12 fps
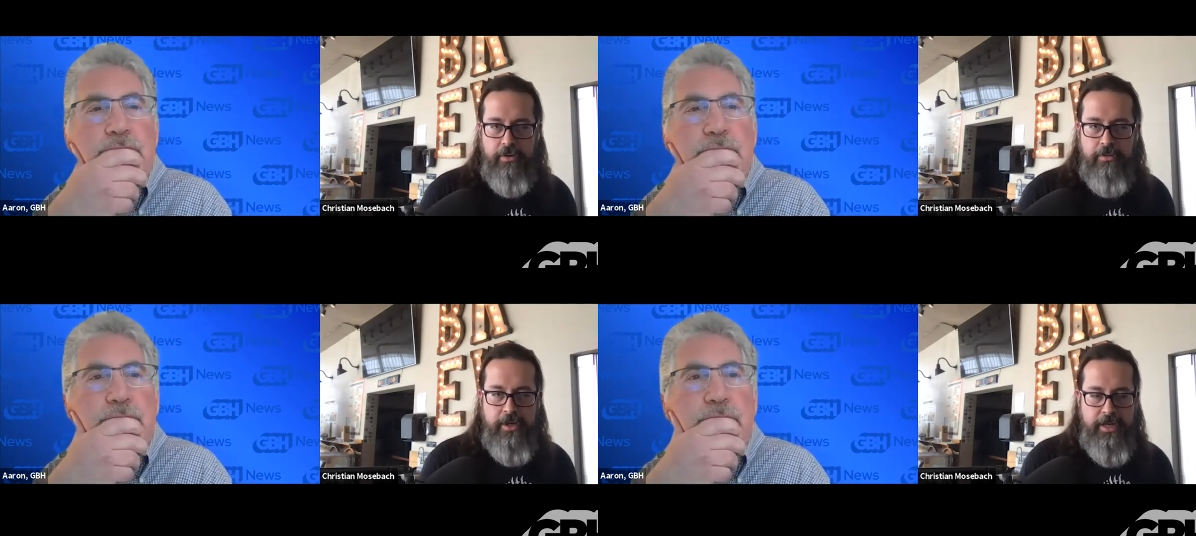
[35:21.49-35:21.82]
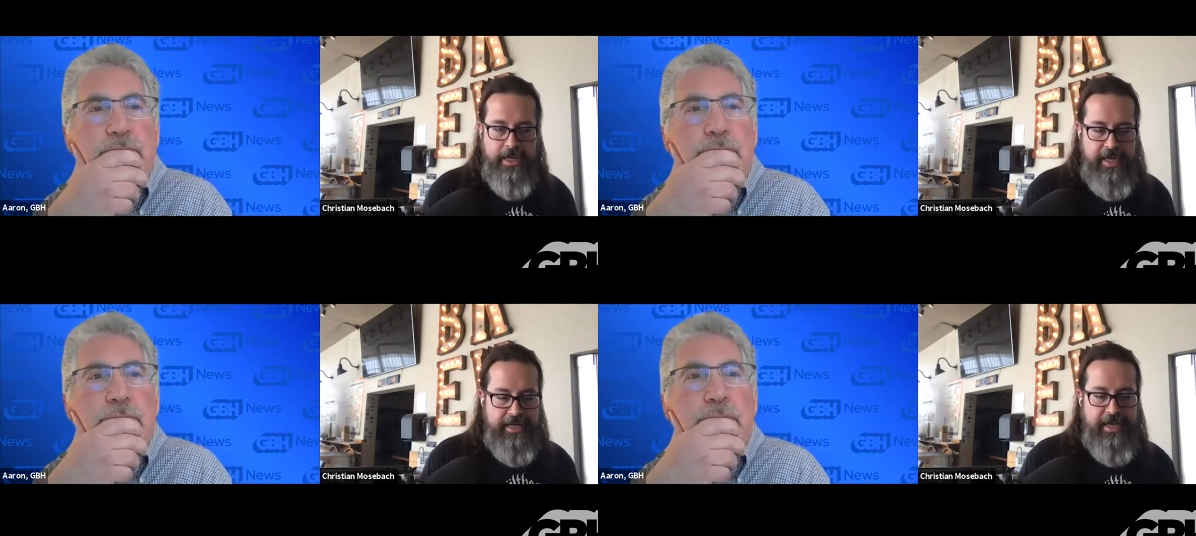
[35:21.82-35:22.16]
Speaker 1: So
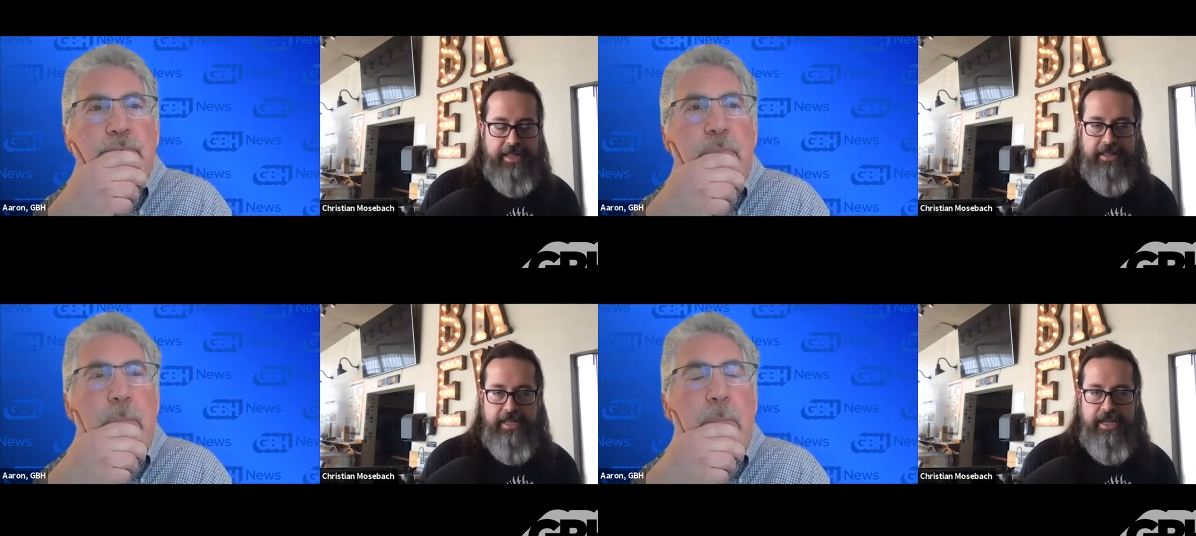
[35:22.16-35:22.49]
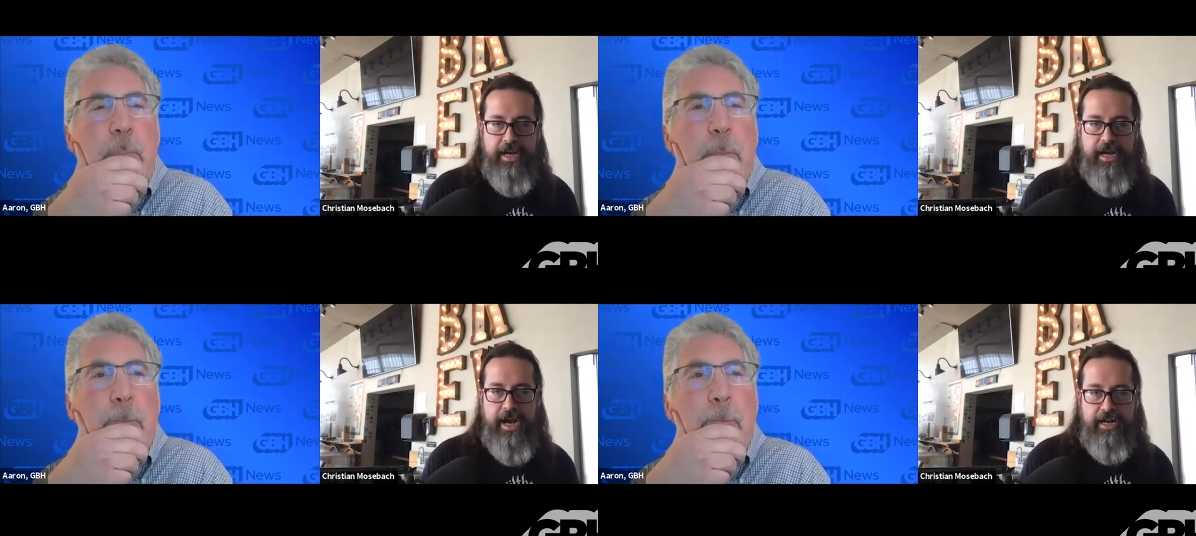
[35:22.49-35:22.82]
that'll
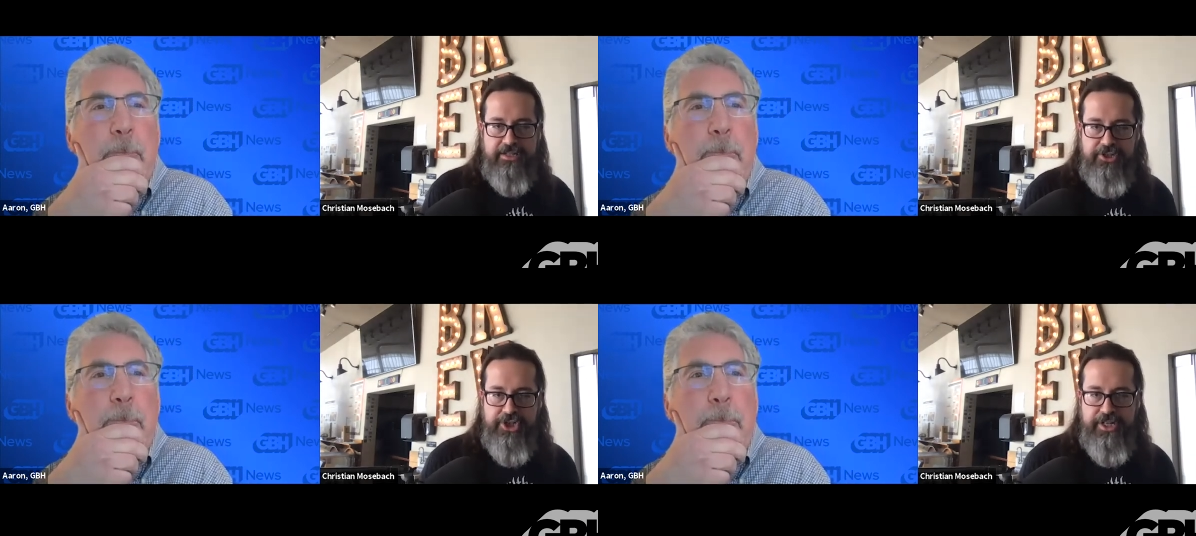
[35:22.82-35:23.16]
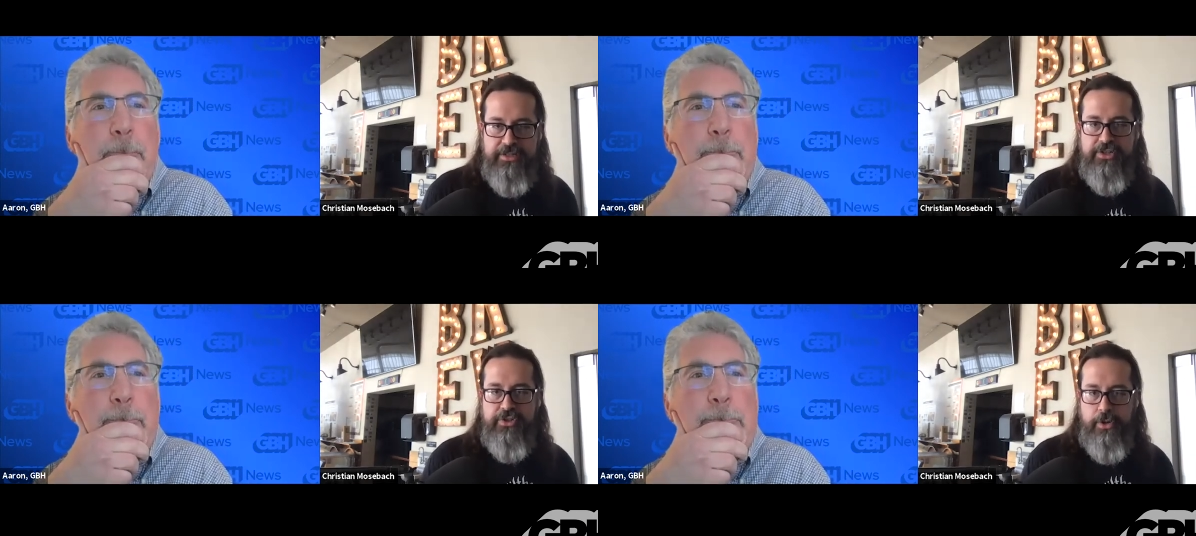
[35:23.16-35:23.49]
get the uh,
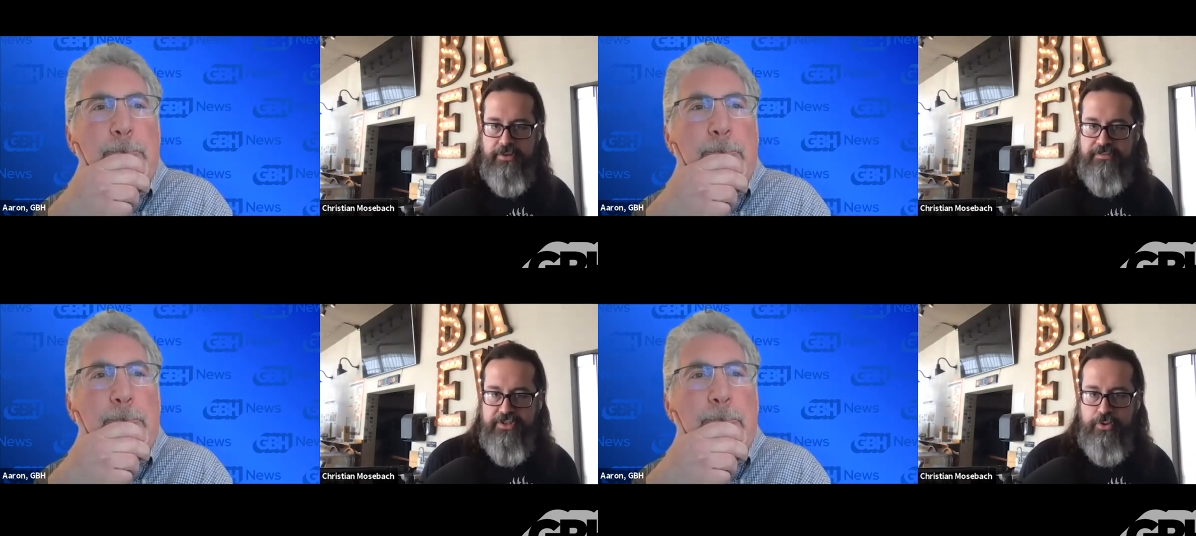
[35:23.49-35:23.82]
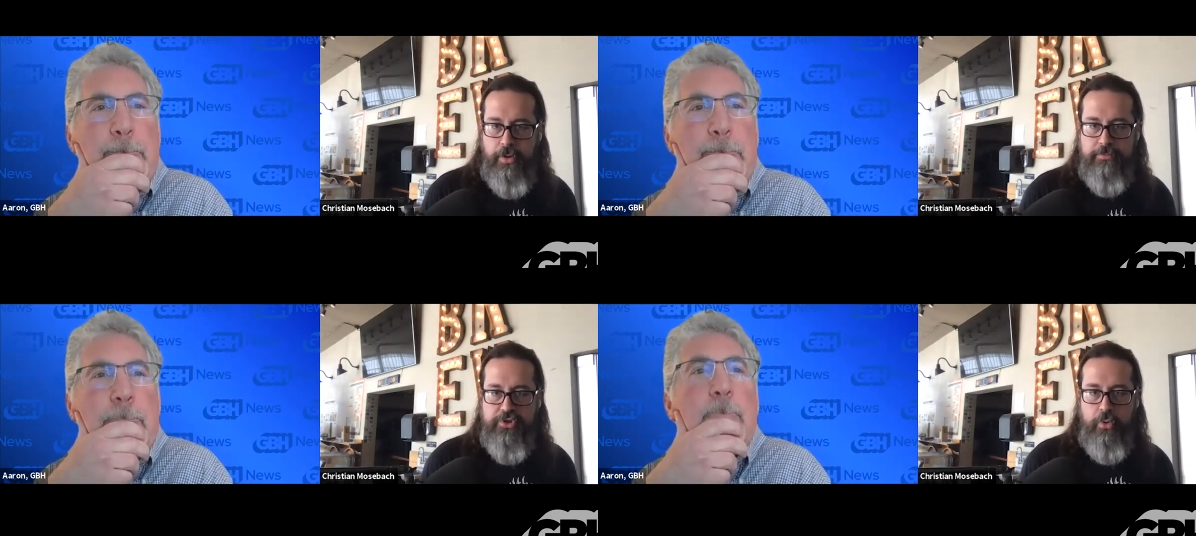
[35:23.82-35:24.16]
oxygen
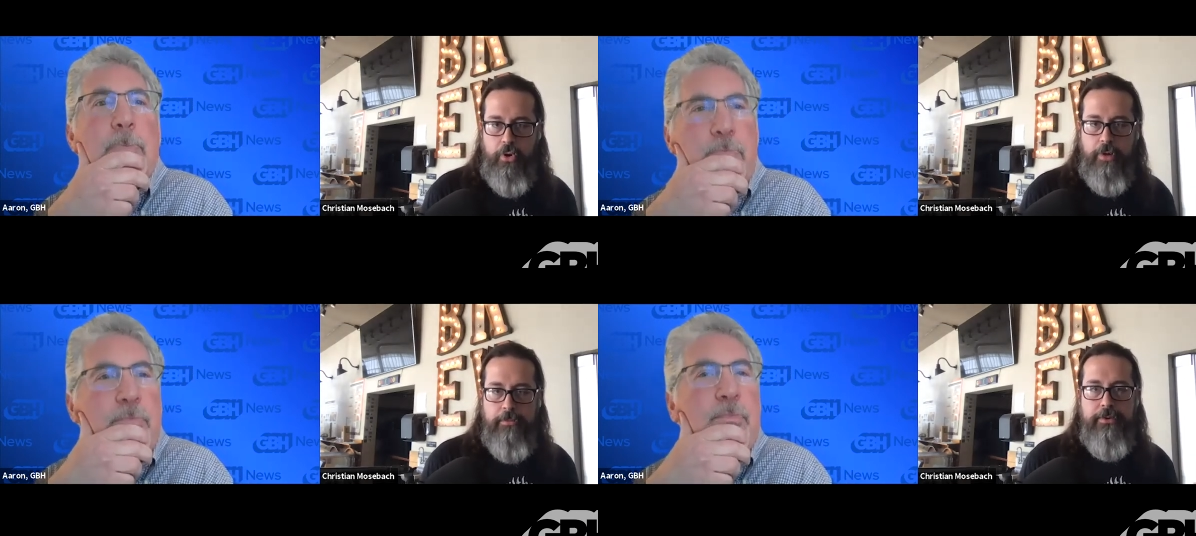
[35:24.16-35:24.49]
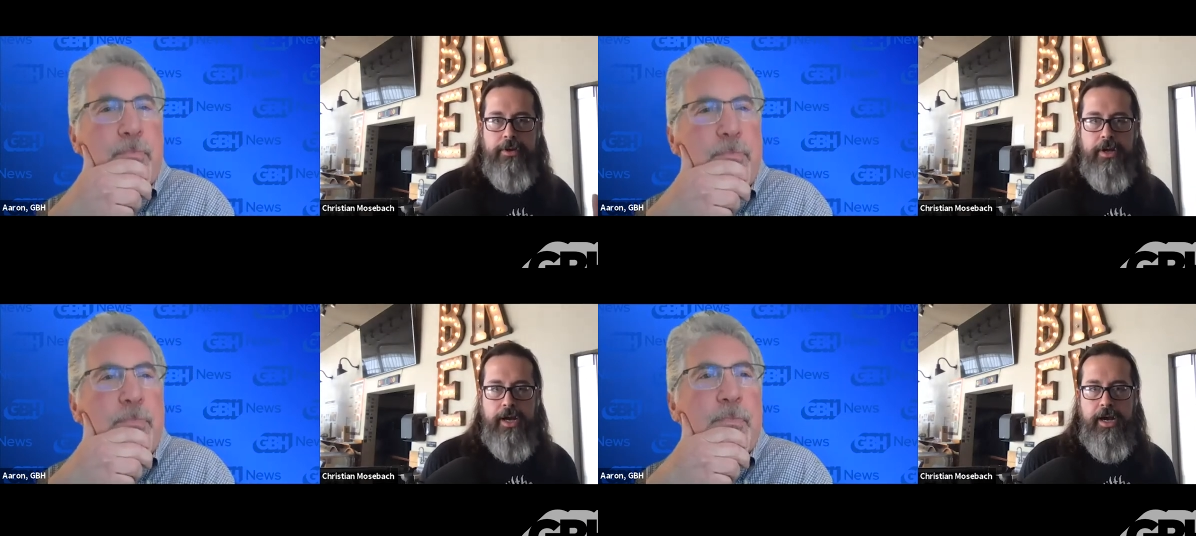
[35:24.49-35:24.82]
sort of to
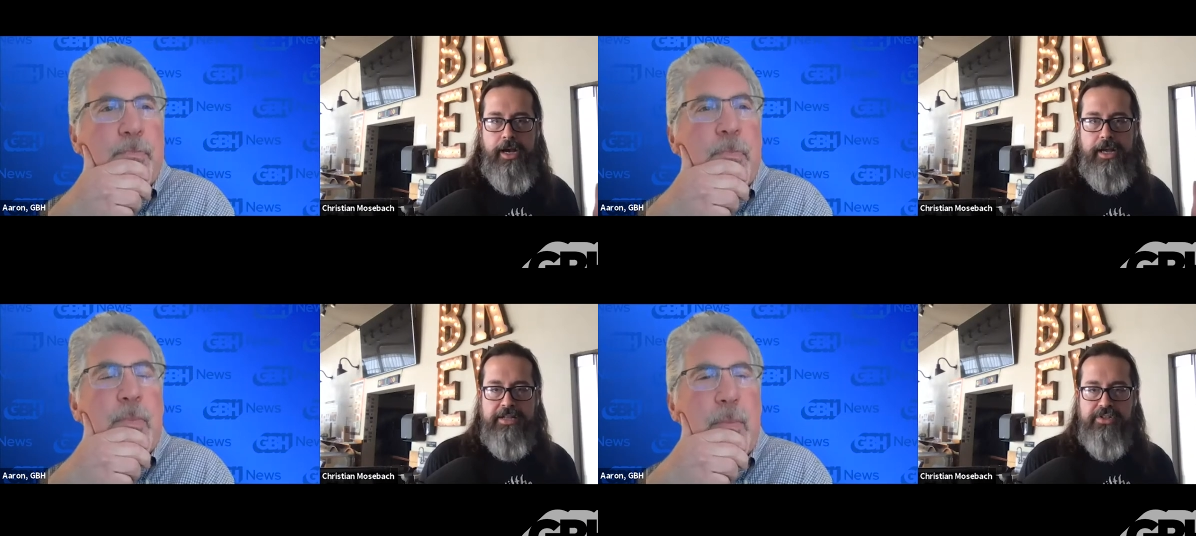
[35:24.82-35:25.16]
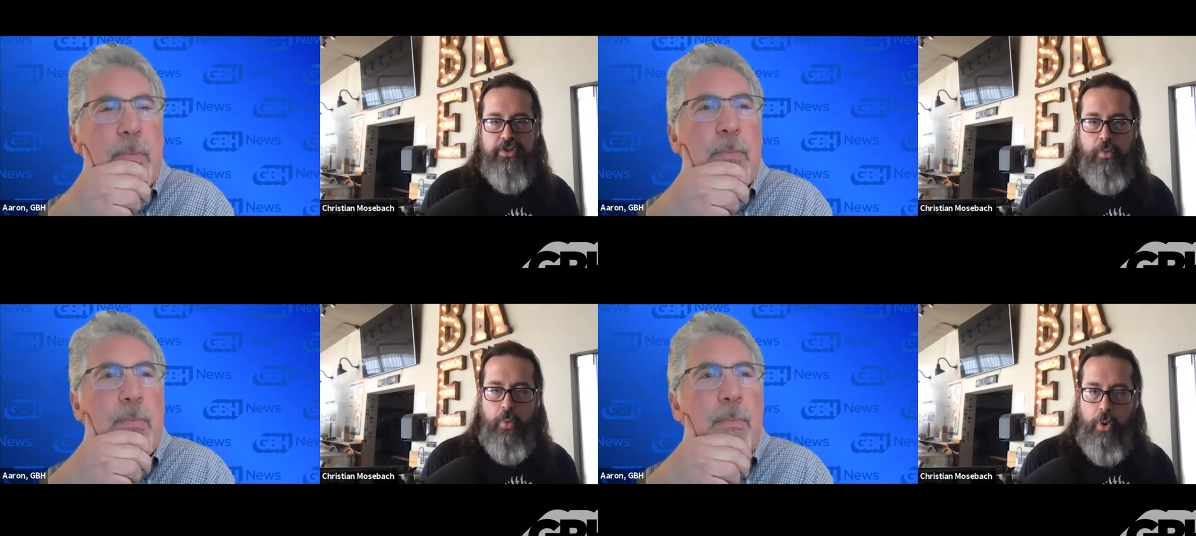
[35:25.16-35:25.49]
absorb
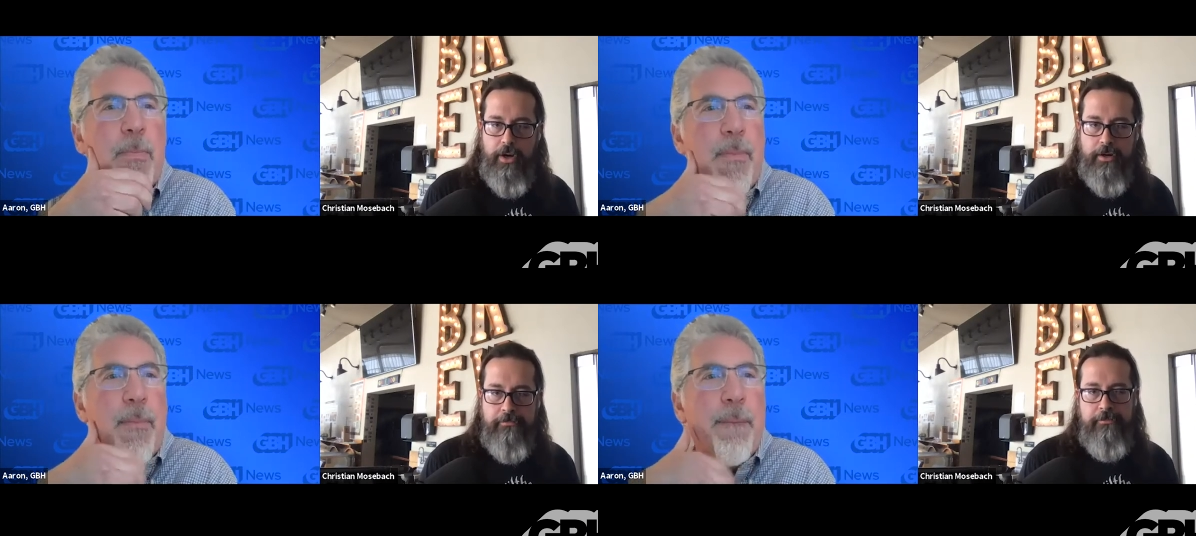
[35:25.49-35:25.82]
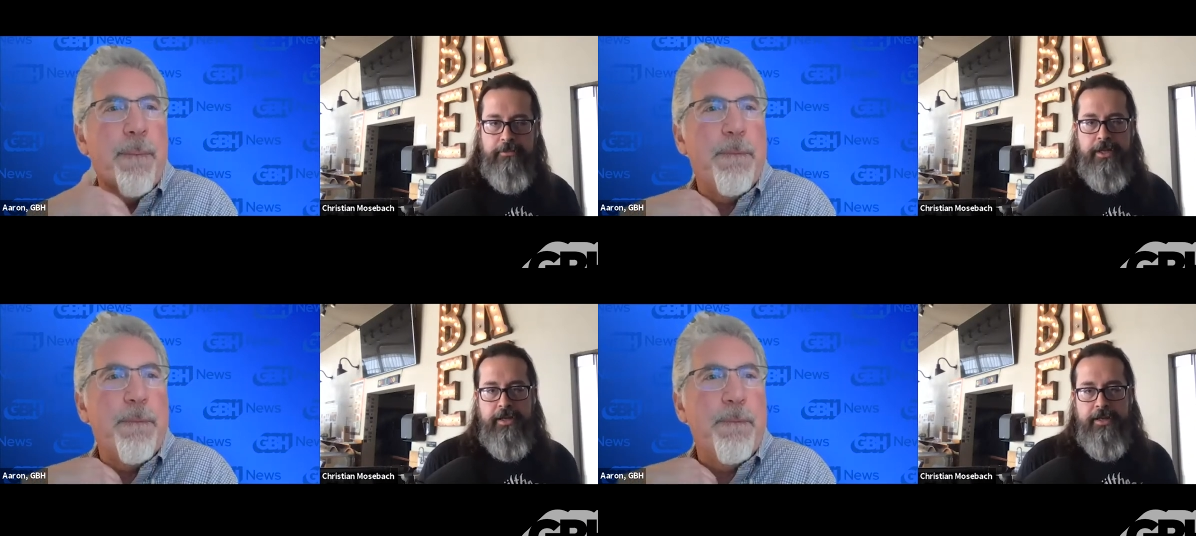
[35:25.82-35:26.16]
uh, into the
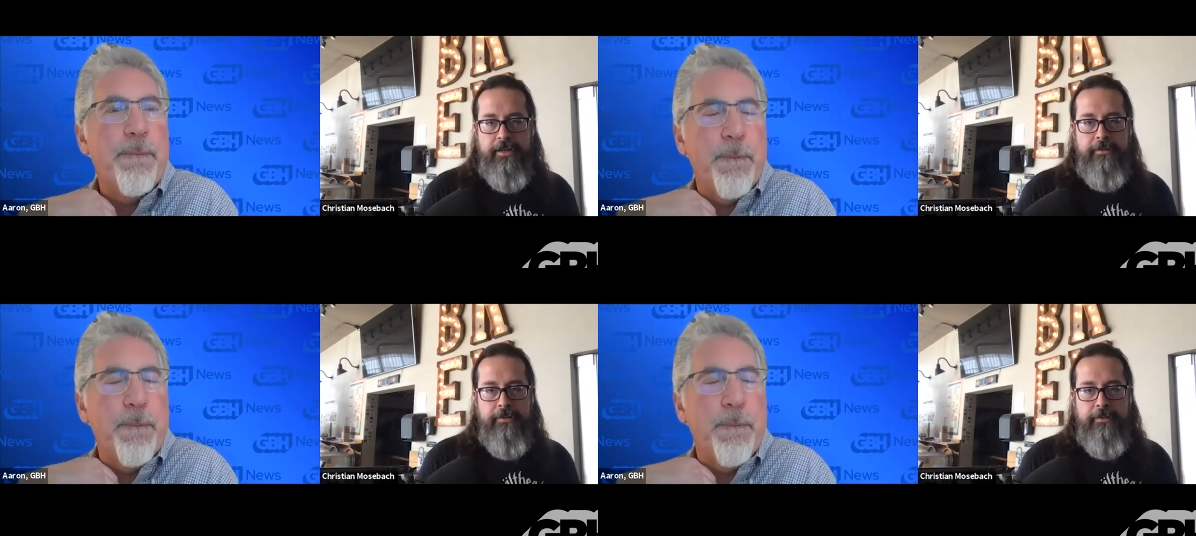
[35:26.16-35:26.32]
wort.